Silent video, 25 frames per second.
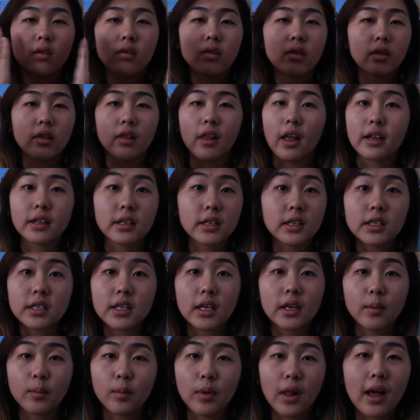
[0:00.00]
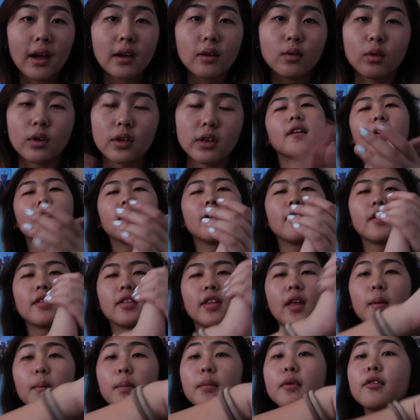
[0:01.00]
like to send a black one.
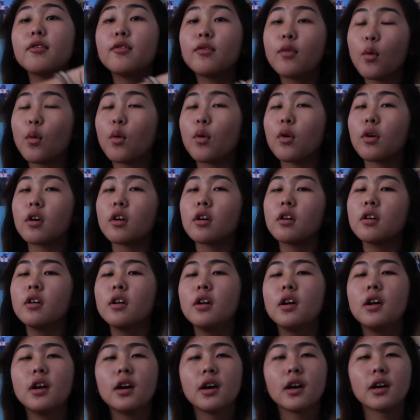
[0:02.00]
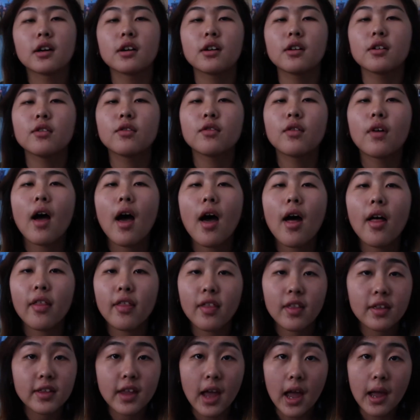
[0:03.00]
Number 4 of
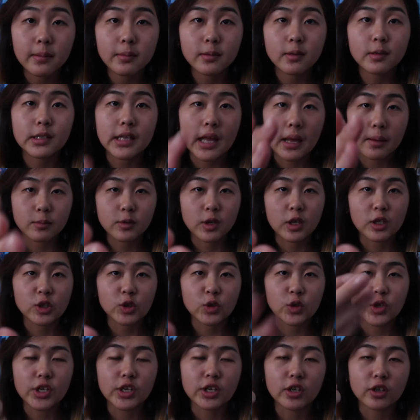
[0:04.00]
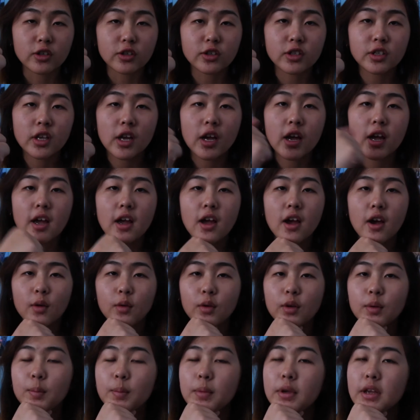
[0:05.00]
the types of Snapchat streakers
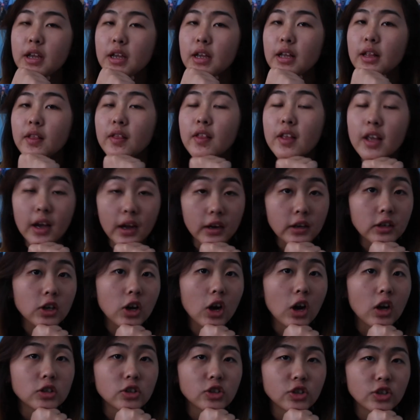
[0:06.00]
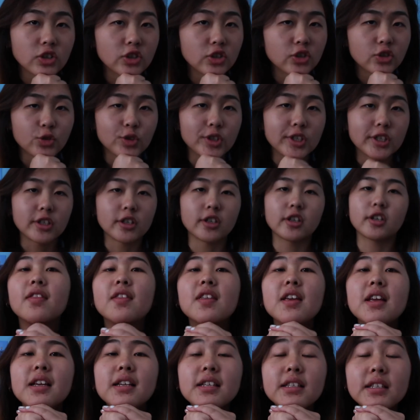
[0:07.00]
would be the unconscious streaker.
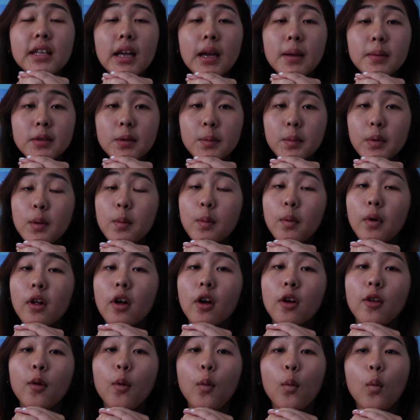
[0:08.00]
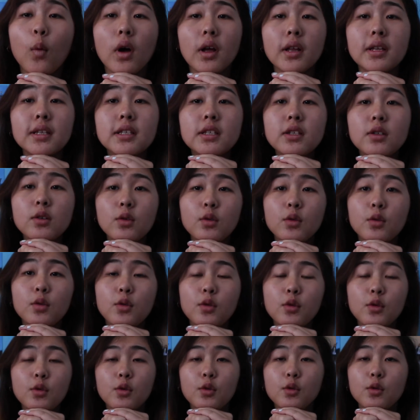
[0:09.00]
These types of people are the ones
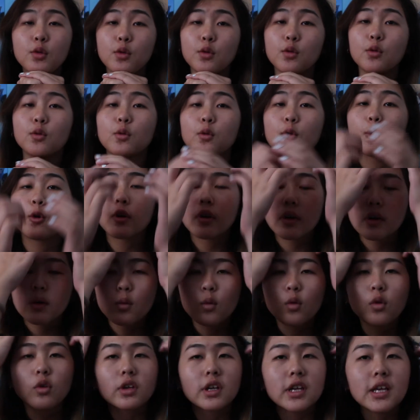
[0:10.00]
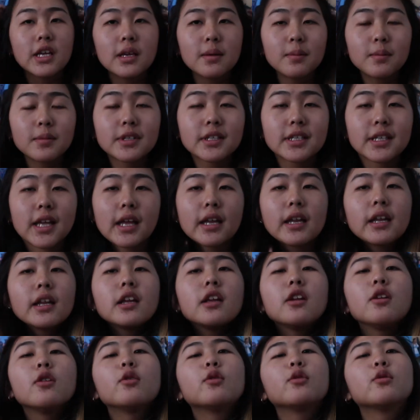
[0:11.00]
who will keep
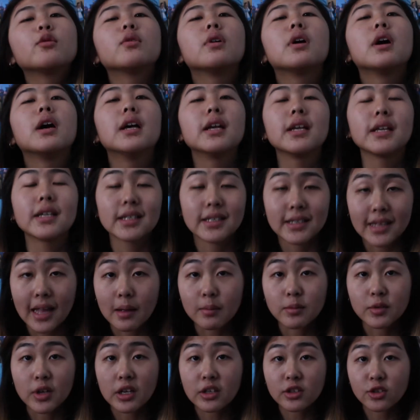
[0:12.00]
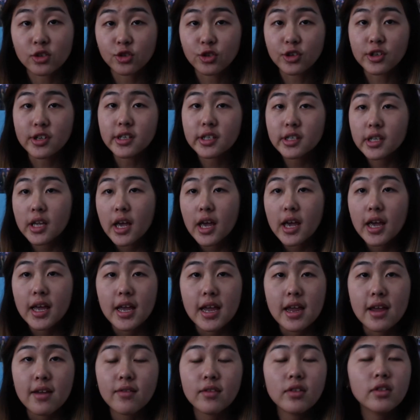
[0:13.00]
sending you Snapchat streaks
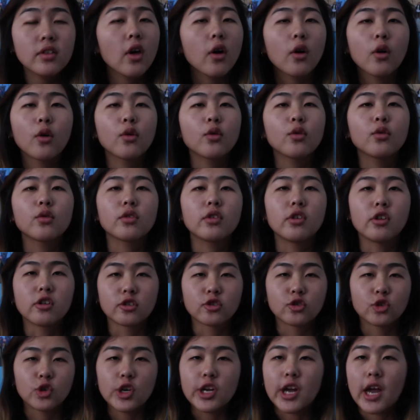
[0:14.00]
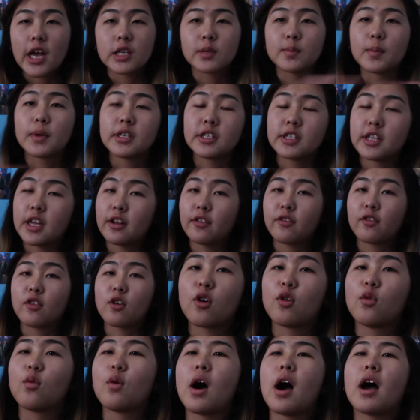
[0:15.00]
even though your streak has been dead
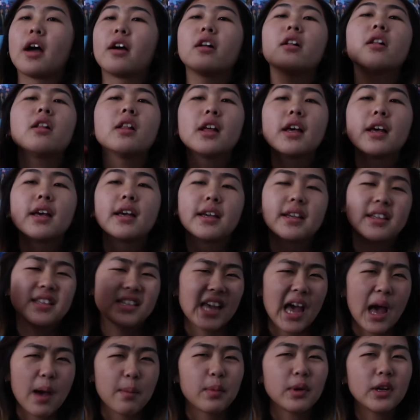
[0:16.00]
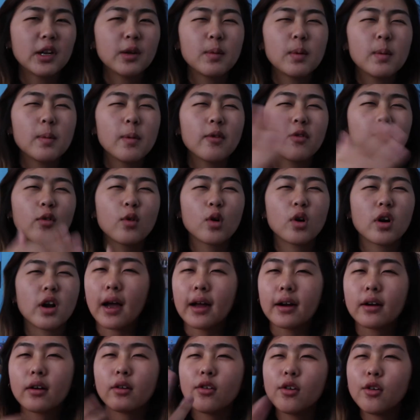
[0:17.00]
a while. It's happened to me before.
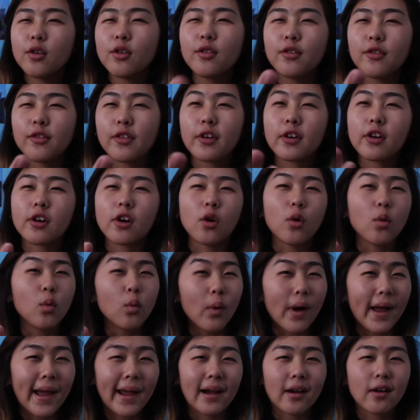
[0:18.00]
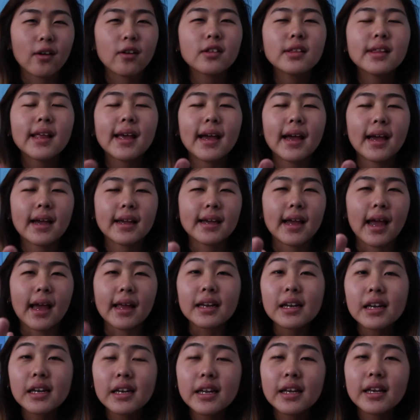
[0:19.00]
I don't know if they're aware that I
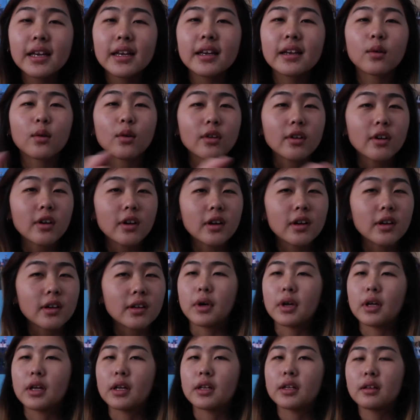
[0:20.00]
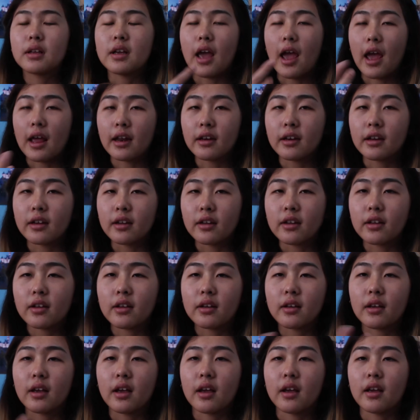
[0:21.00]
ended it or not, but it ended,
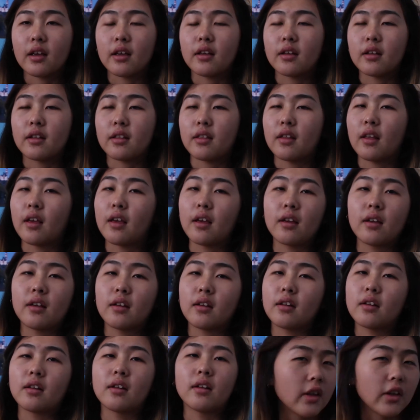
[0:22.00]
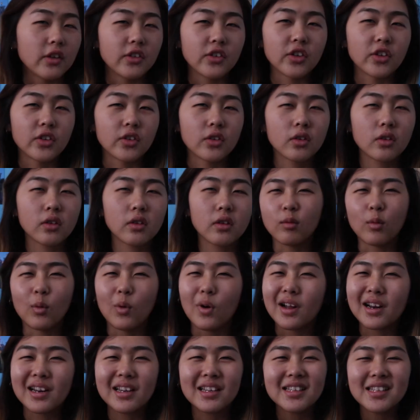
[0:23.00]
and then they just
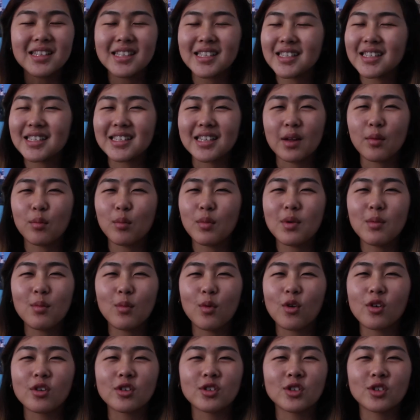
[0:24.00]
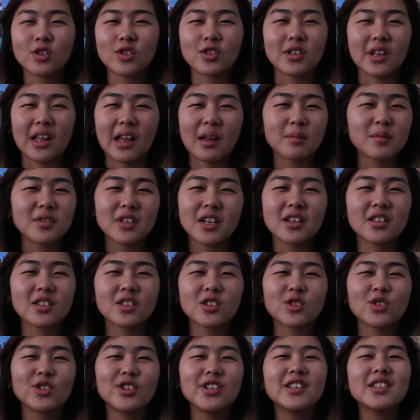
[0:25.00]
wanted to send me more Snapchat
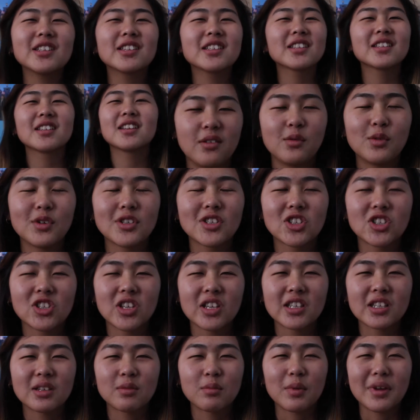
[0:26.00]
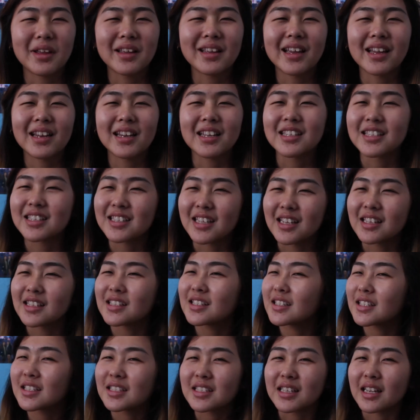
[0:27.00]
streaks, which doesn't make any
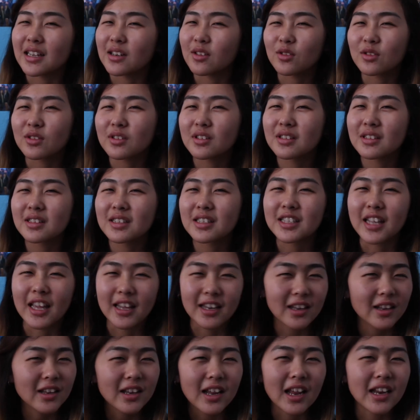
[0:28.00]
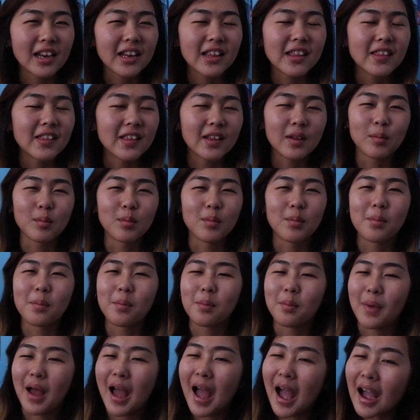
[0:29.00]
sense because I don't send anything
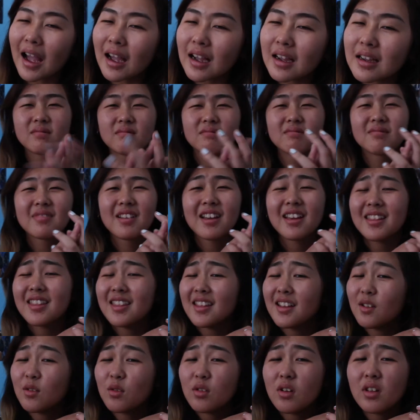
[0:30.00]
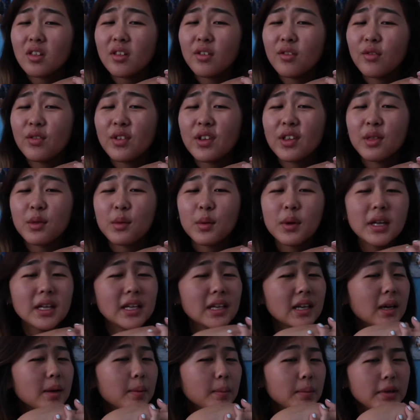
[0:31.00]
back. I think we're on the 5th
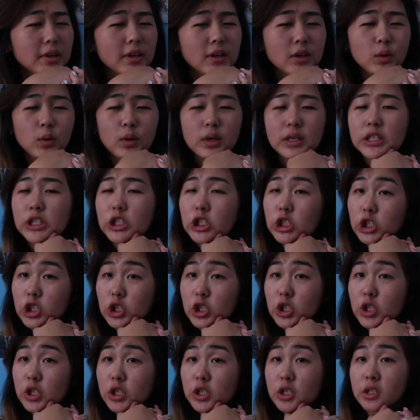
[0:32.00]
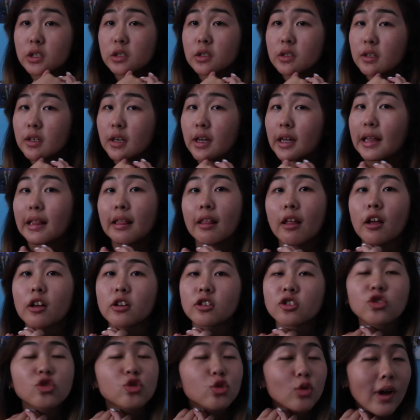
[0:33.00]
one. I'm not quite sure. I
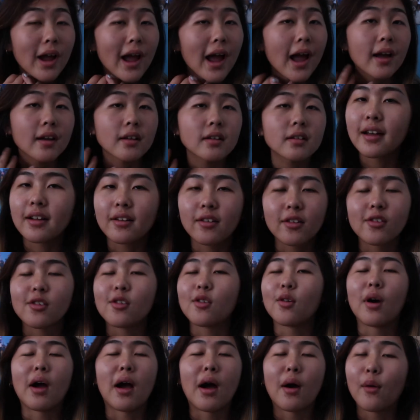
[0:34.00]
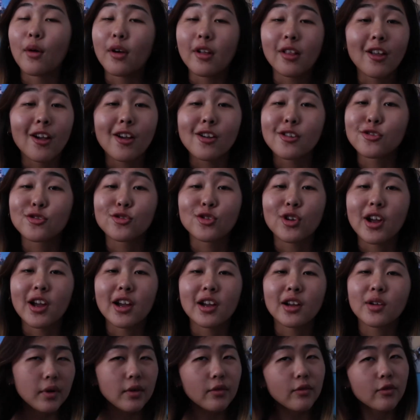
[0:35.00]
lost track. I don't know how I lost
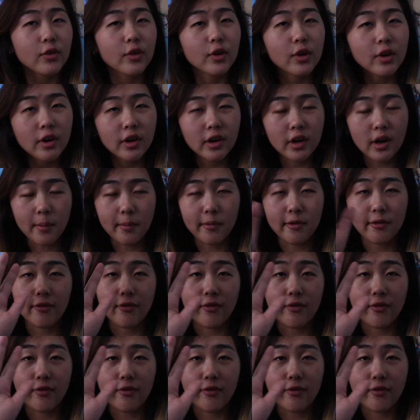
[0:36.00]
track. But for number